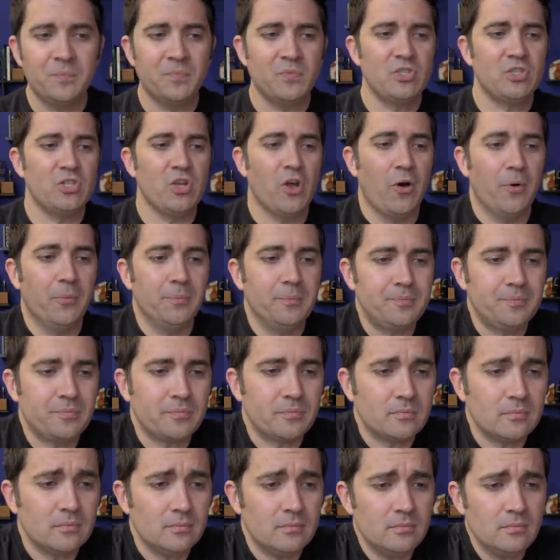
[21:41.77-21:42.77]
So
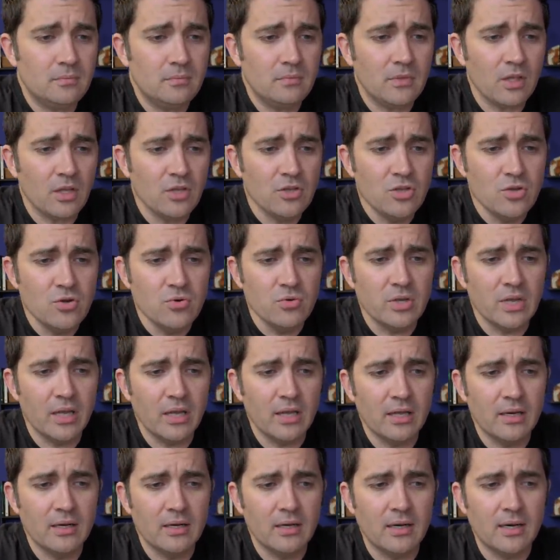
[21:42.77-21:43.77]
you
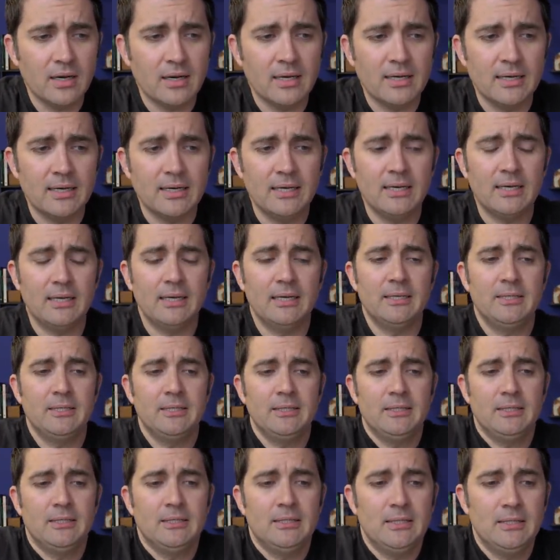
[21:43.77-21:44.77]
can uh,
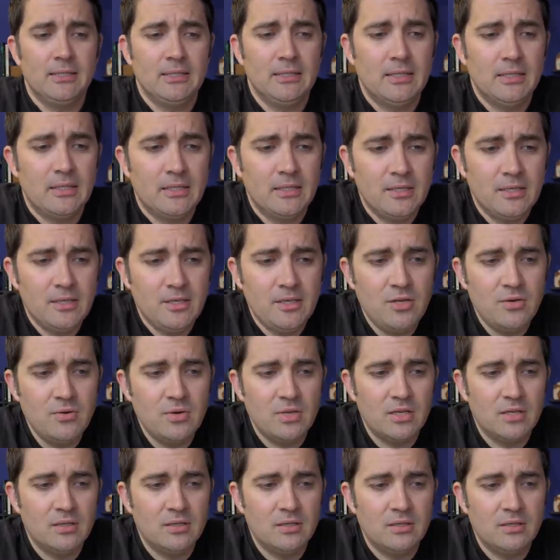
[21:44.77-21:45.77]
you
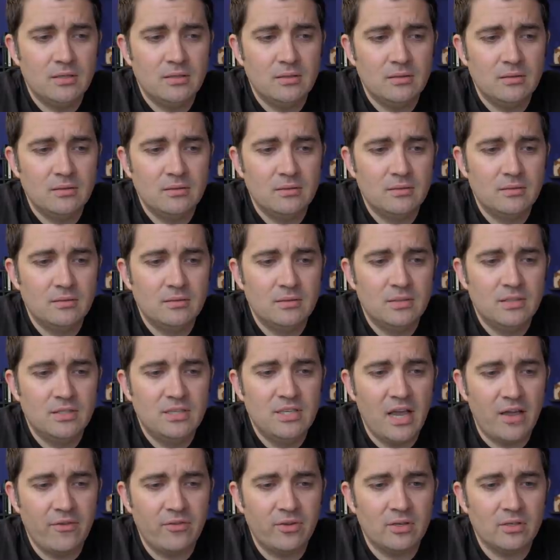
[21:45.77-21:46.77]
can
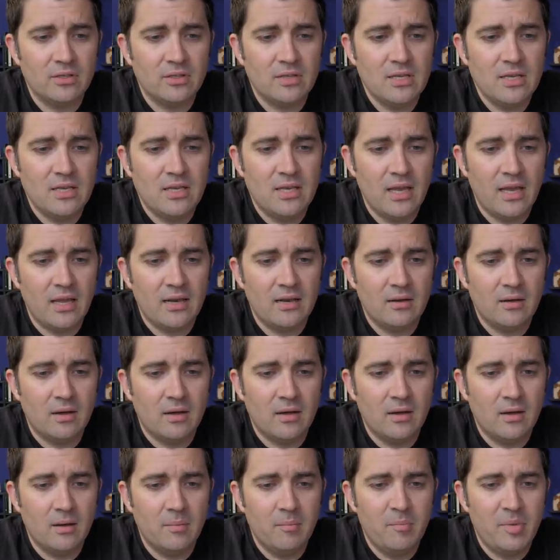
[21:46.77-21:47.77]
definitely get
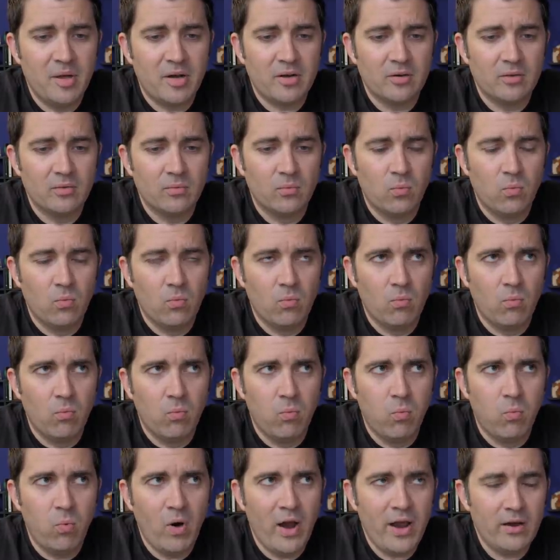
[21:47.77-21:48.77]
a better
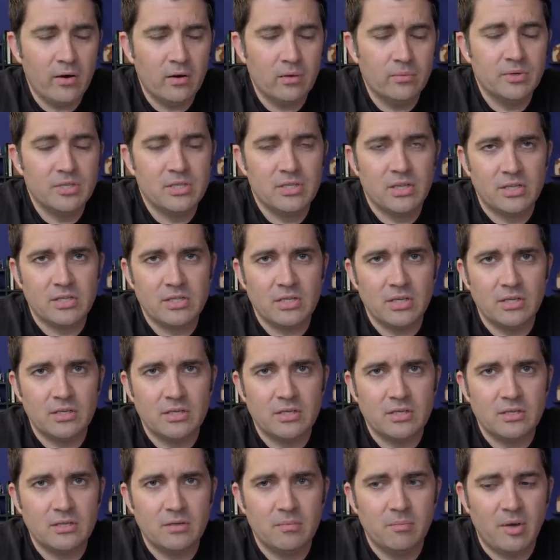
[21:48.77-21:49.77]
wear
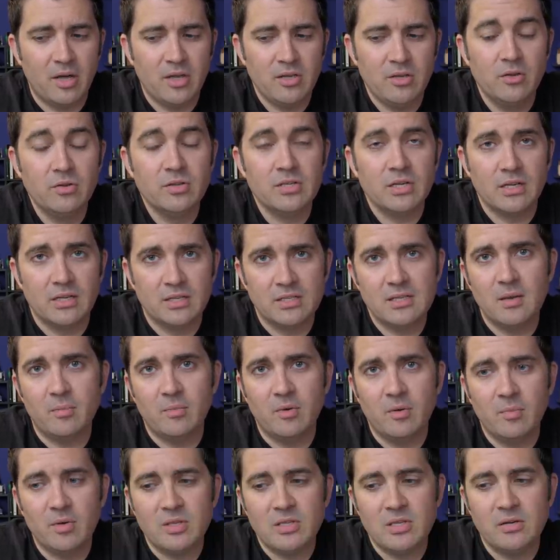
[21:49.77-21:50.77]
resistance by using a
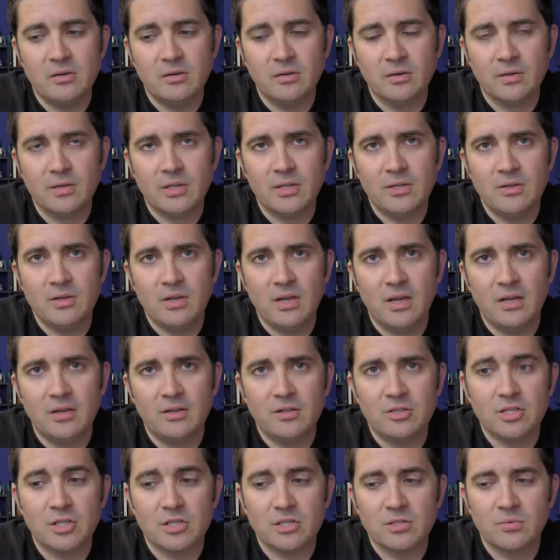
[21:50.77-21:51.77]
tipping material than you
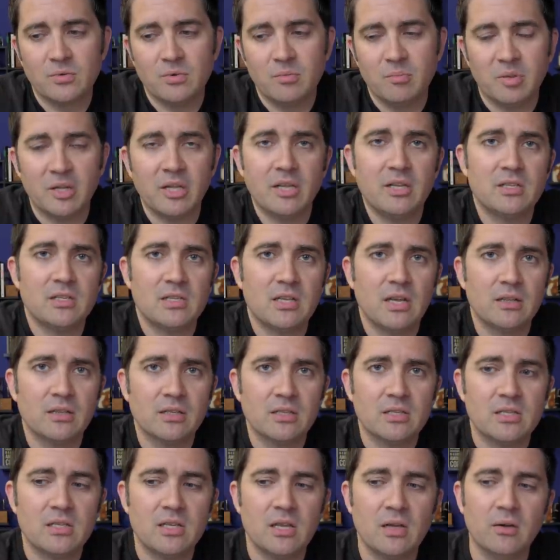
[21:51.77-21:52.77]
can just with plain
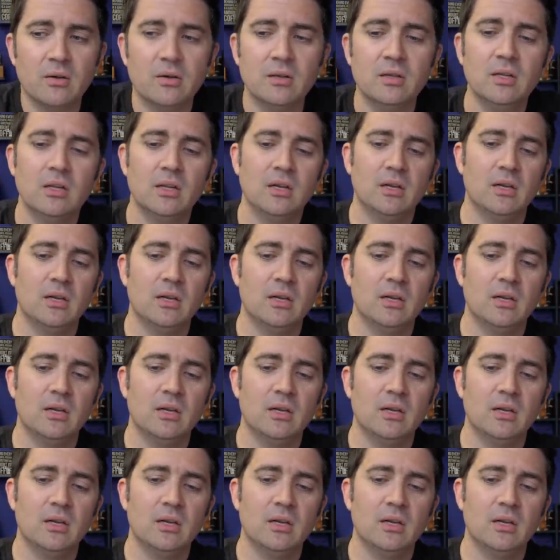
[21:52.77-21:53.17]
stainless steel.